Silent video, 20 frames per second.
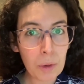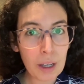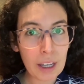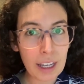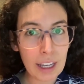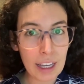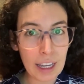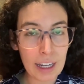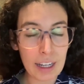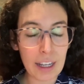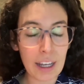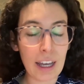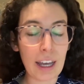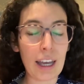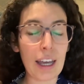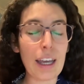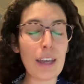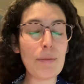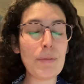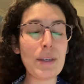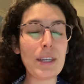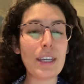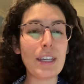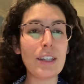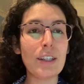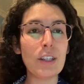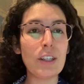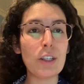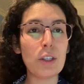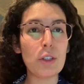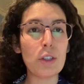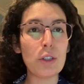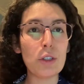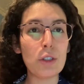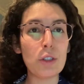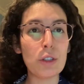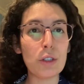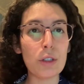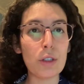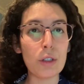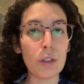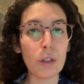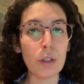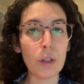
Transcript: and I mean slow